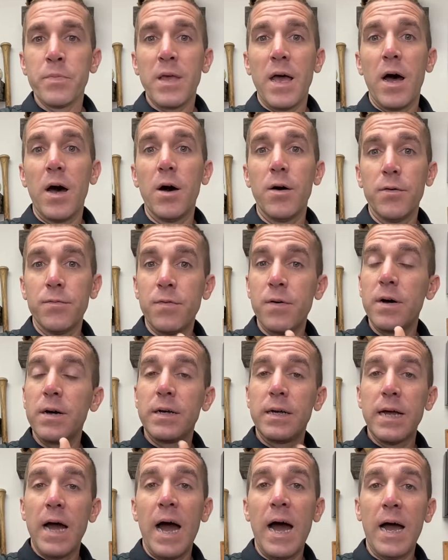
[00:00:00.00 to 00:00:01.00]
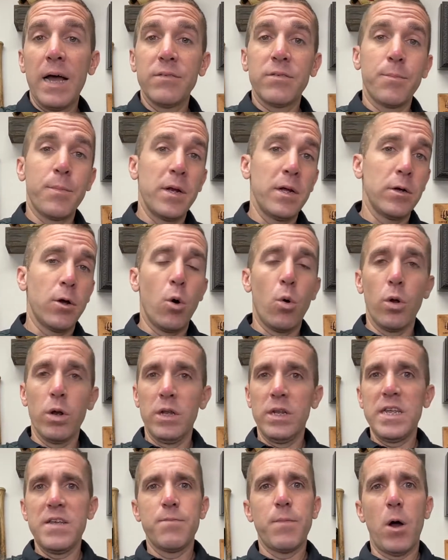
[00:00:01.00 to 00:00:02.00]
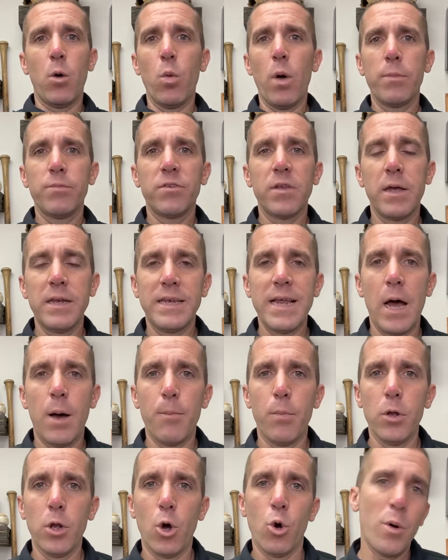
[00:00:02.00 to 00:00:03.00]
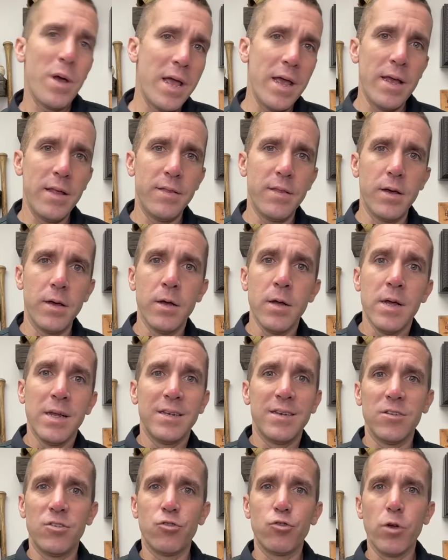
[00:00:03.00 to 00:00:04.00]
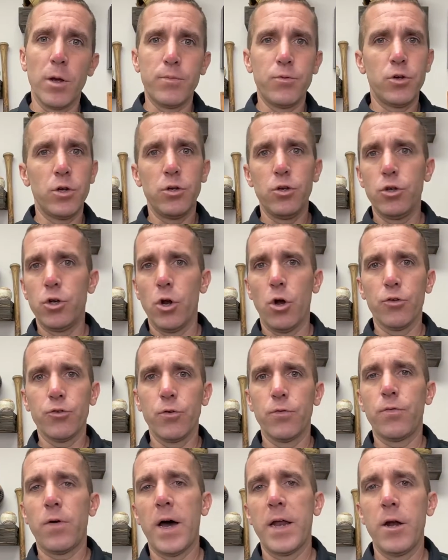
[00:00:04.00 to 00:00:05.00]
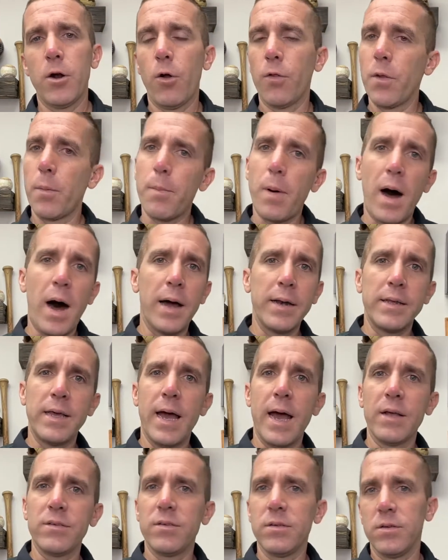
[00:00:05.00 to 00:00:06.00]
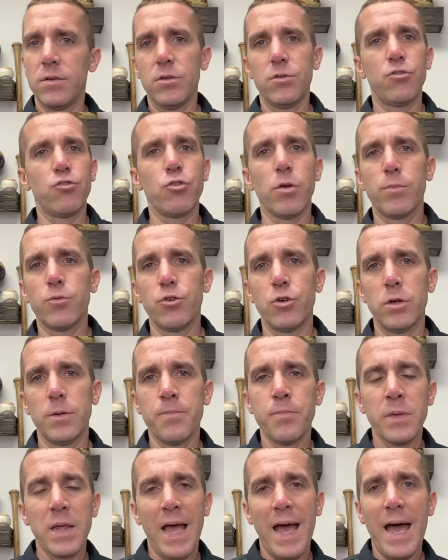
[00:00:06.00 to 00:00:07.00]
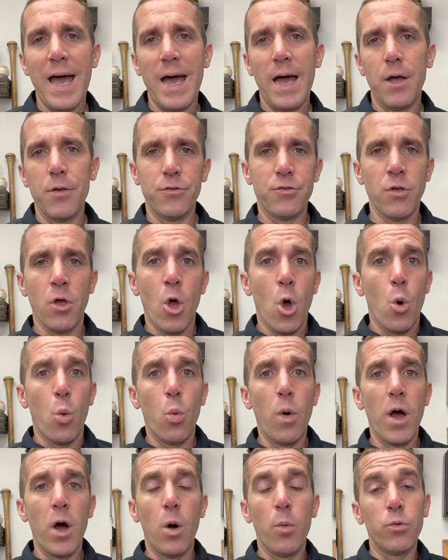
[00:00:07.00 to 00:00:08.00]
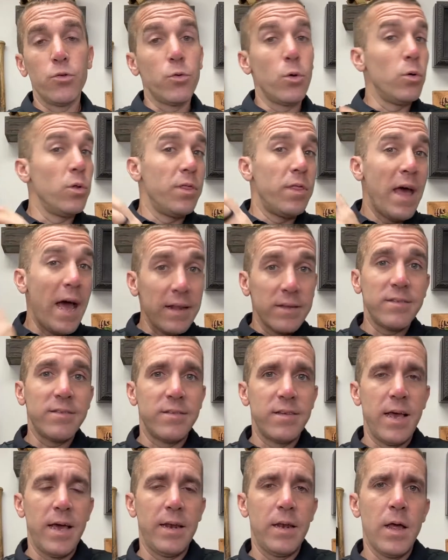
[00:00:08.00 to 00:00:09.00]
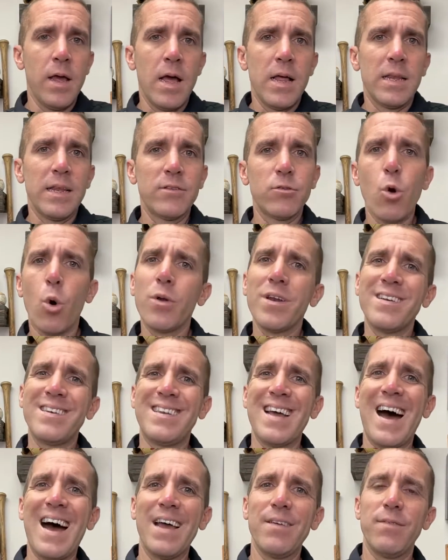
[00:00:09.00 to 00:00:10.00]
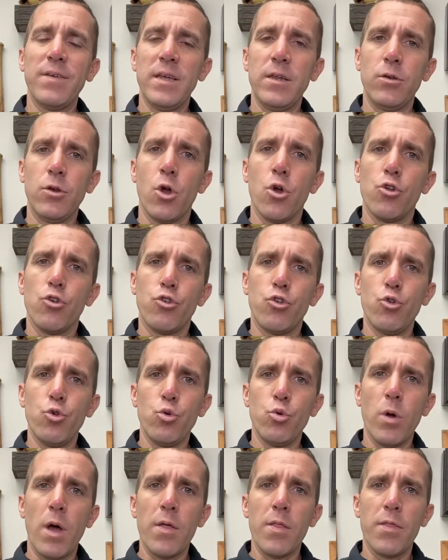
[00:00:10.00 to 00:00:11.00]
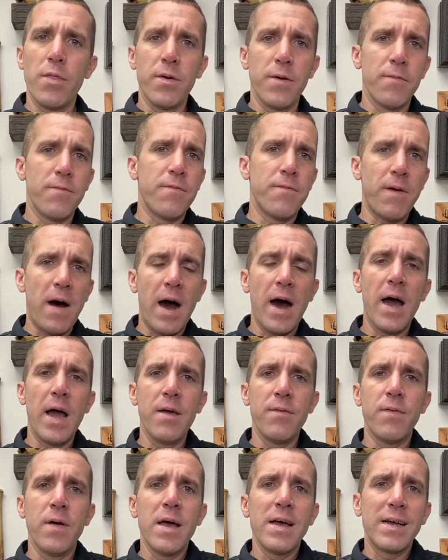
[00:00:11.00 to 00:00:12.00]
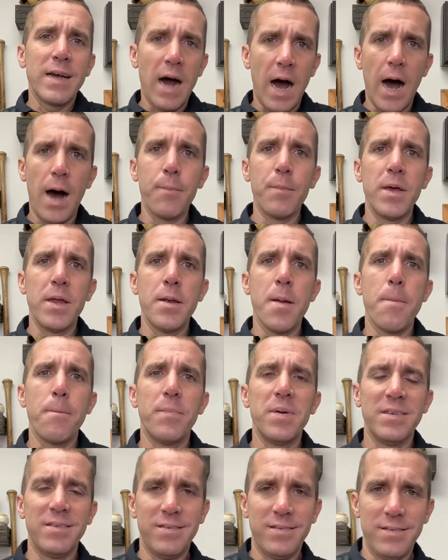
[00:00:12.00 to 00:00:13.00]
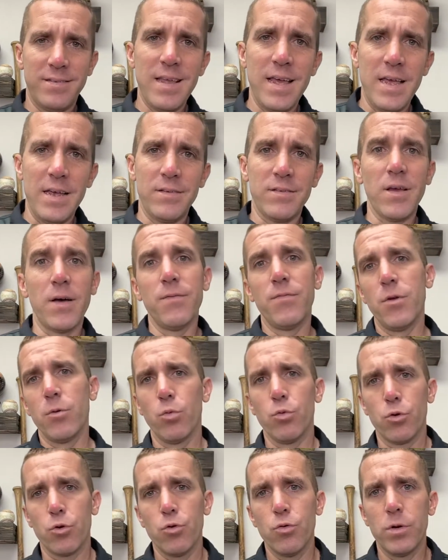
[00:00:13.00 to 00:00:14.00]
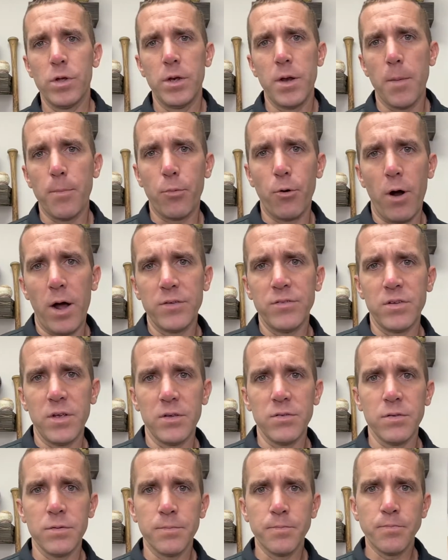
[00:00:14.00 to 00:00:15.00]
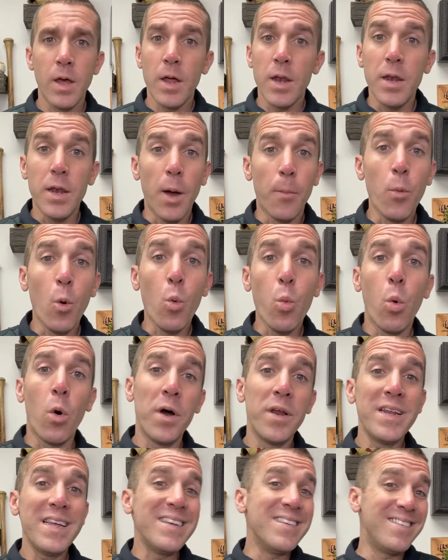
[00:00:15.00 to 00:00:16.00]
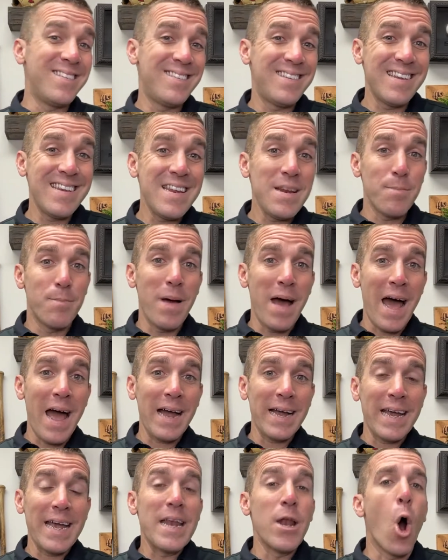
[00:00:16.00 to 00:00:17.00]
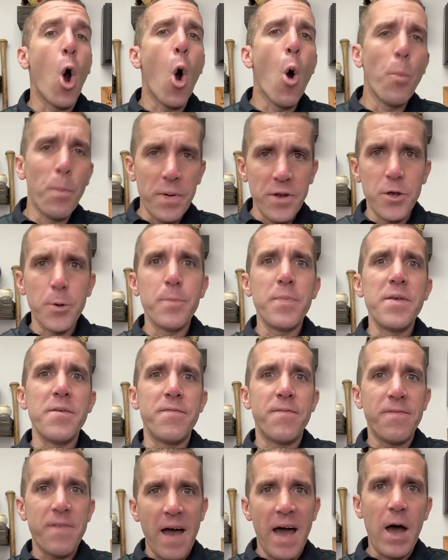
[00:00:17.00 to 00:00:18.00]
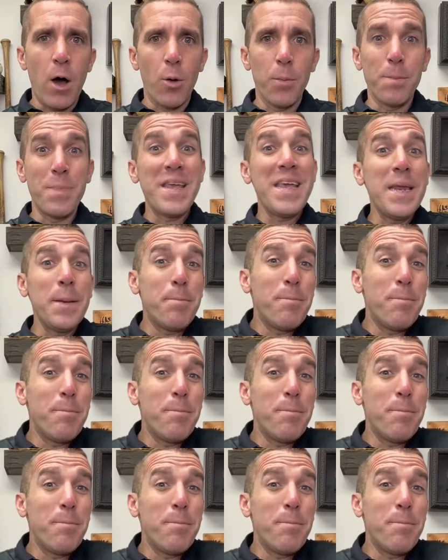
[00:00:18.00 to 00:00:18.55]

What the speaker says: of guys. I'm going to go on and leave my website down below in the description. You can also find it on the podcast in the description as well. So with that said, let's go on and dive in to the five common mistakes of the recruiting process. Number one is sitting back and hoping to be found, being